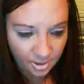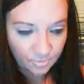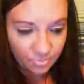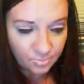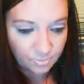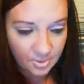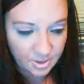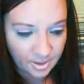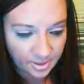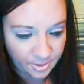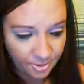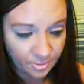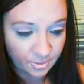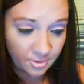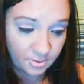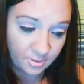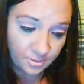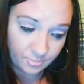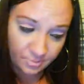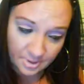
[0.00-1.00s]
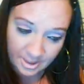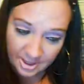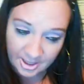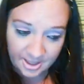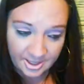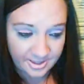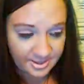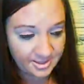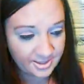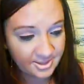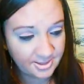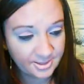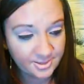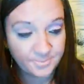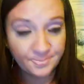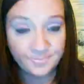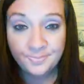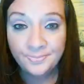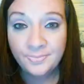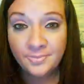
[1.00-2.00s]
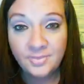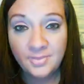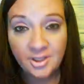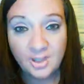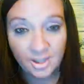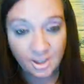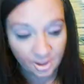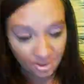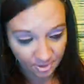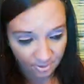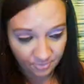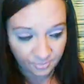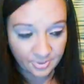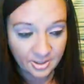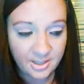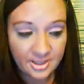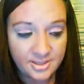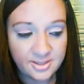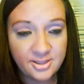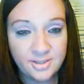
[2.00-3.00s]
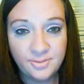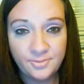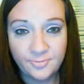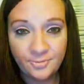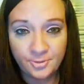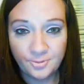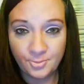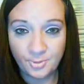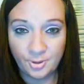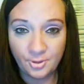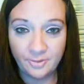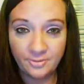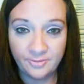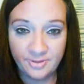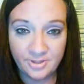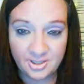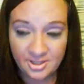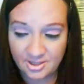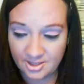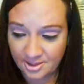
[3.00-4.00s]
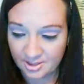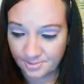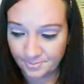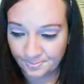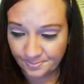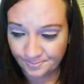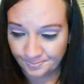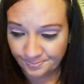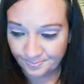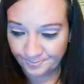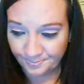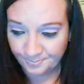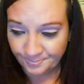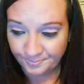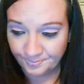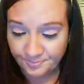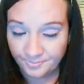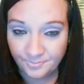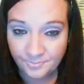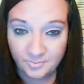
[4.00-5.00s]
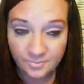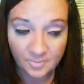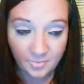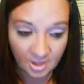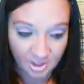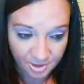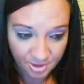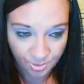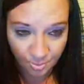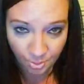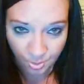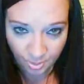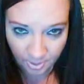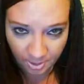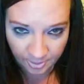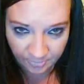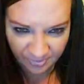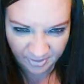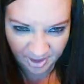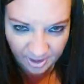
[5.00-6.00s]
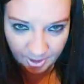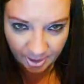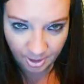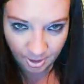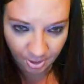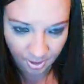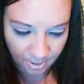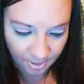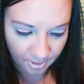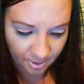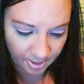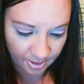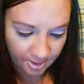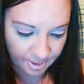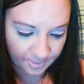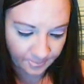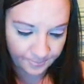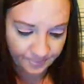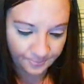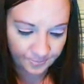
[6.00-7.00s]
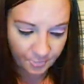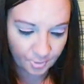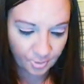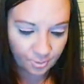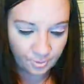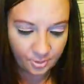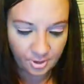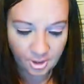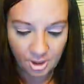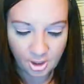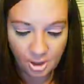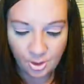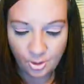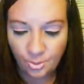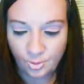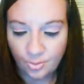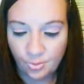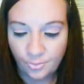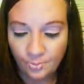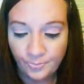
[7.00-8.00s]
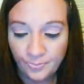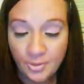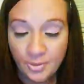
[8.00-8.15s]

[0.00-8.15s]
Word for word: uh, you're gonna rise. You're rising from all this because you're working very hard on you.